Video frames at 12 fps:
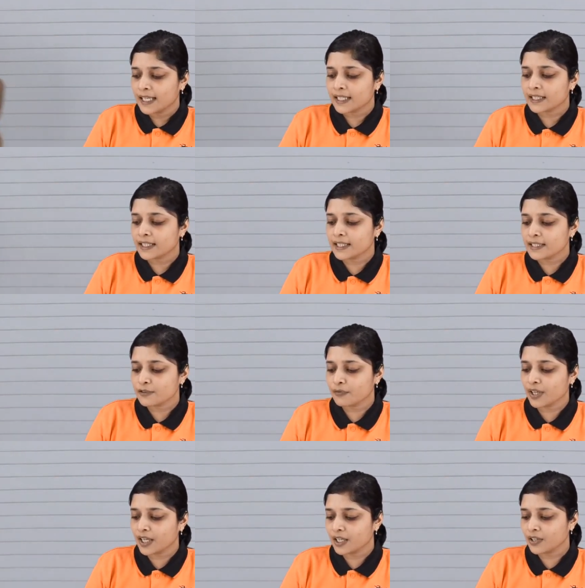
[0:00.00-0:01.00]
In this
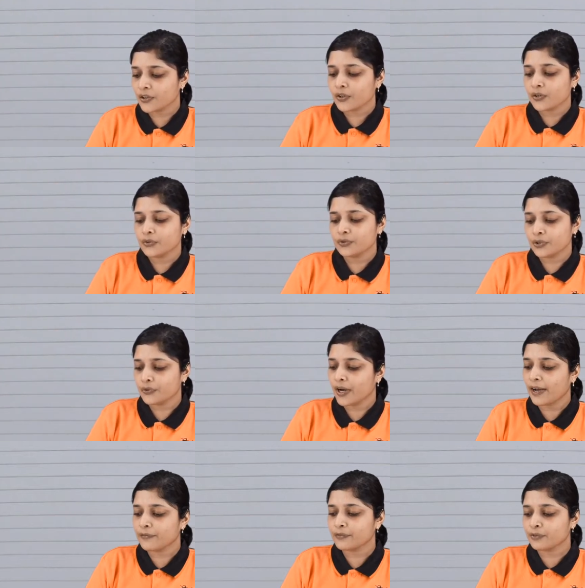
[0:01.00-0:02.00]
way you
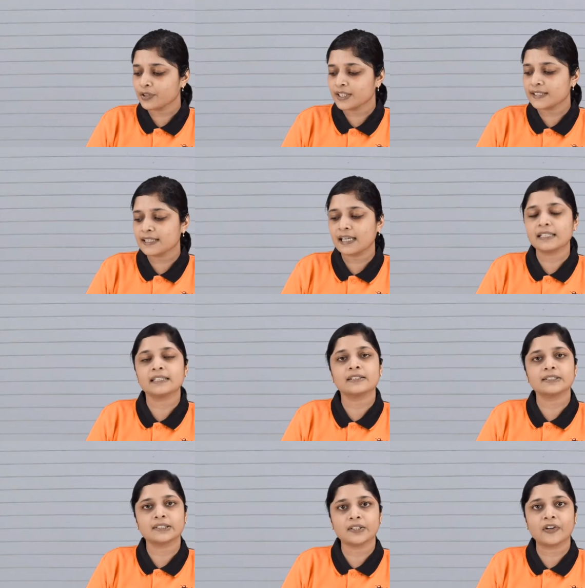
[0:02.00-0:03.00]
have to design
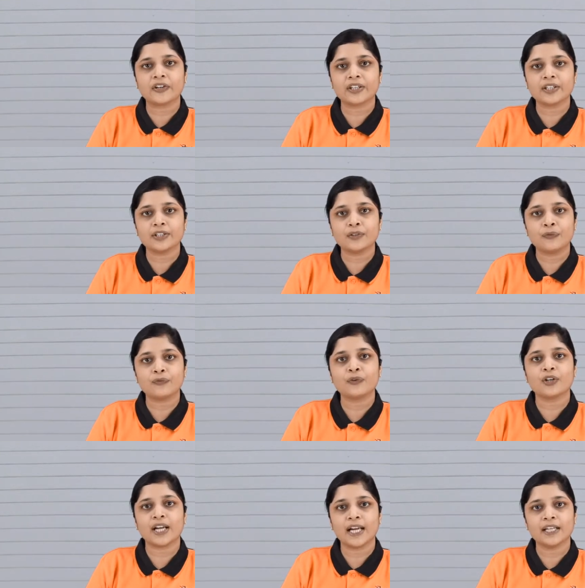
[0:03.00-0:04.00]
the circuit
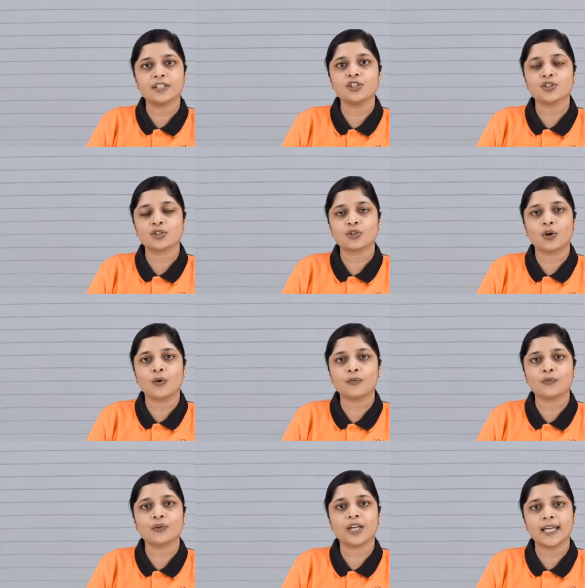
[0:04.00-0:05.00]
for addition of
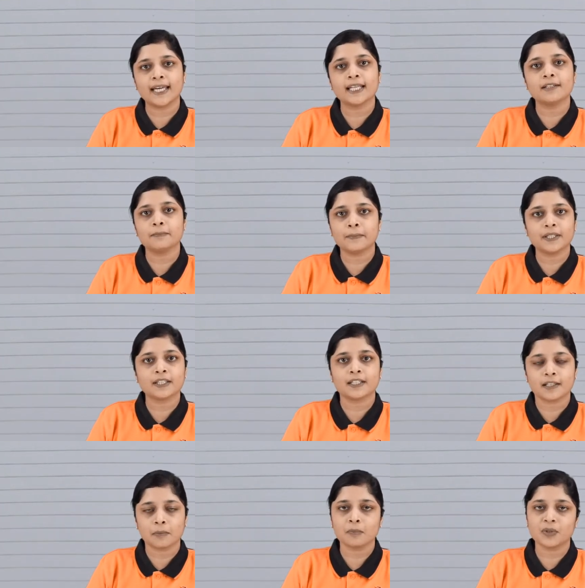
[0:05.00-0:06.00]
n bit
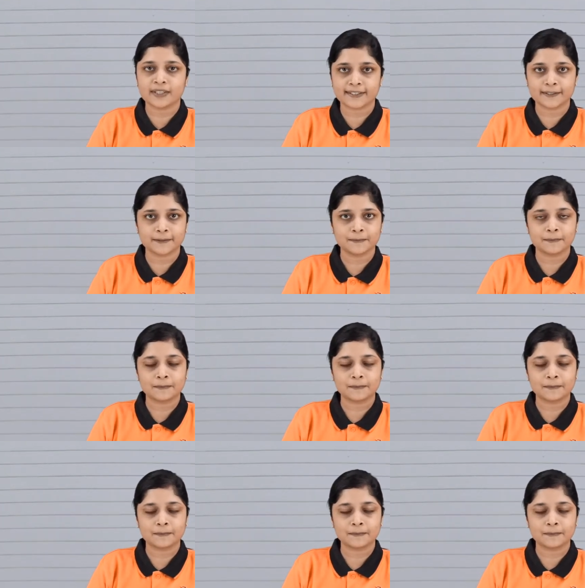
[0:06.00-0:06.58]
numbers.